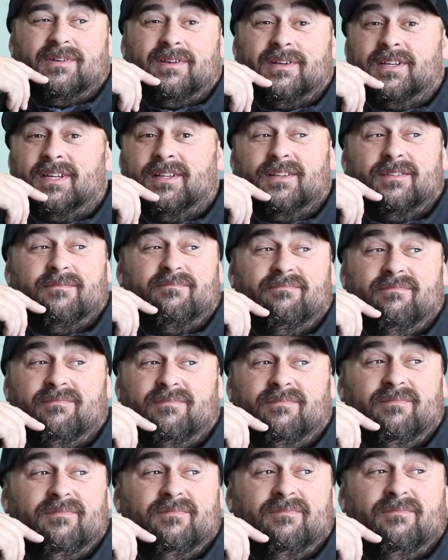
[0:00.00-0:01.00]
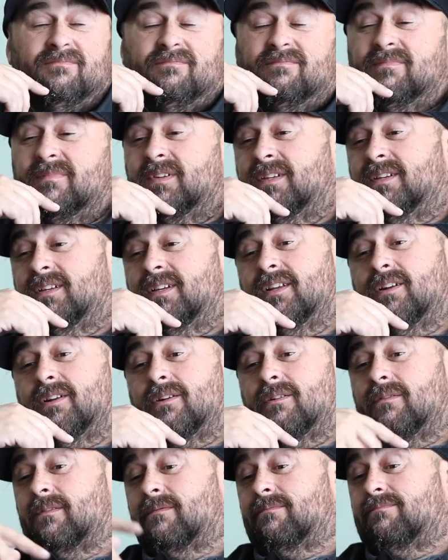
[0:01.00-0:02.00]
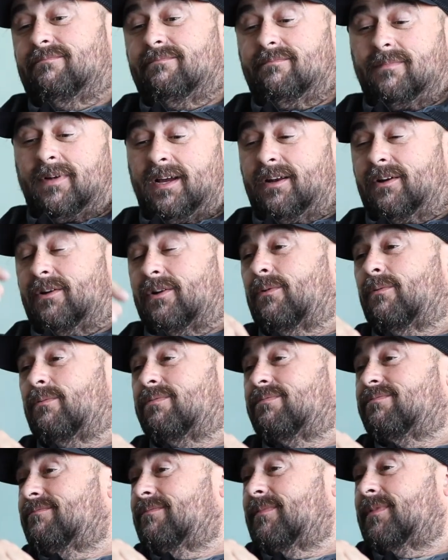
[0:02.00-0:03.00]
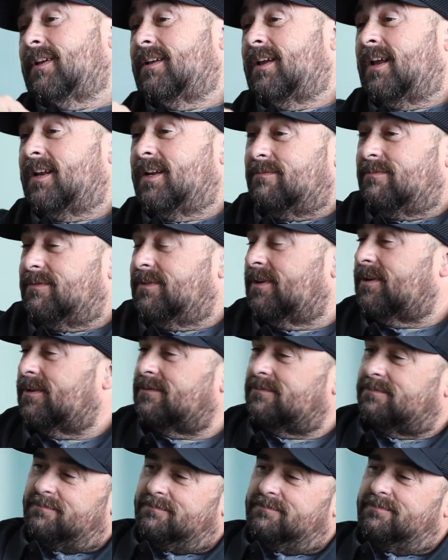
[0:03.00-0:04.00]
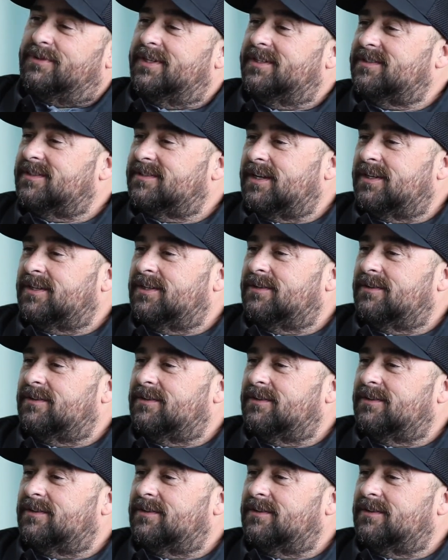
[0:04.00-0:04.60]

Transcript: like in the, you know, I don't know, and you know. Places that you,